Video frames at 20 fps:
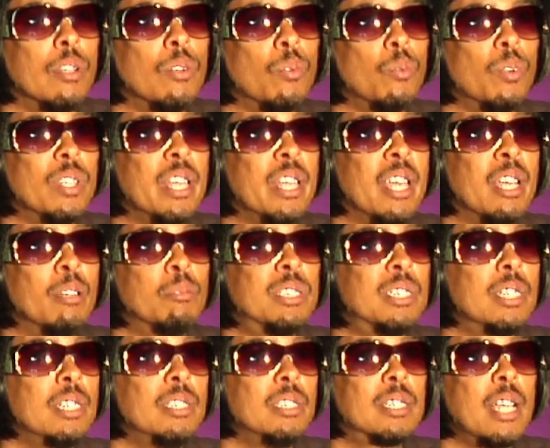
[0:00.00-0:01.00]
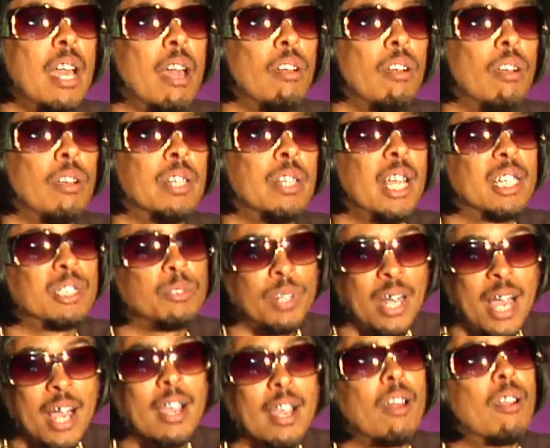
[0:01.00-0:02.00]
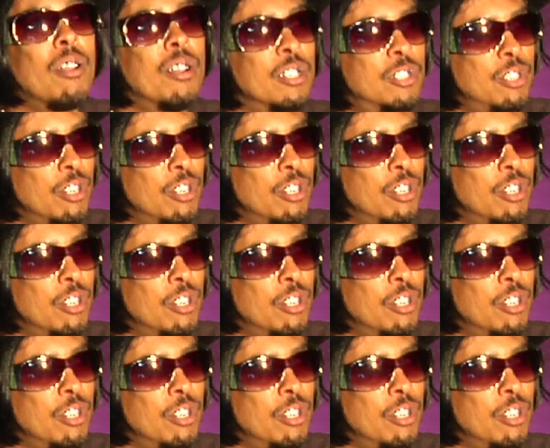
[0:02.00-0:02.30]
when the MCs got on, that's when I got on the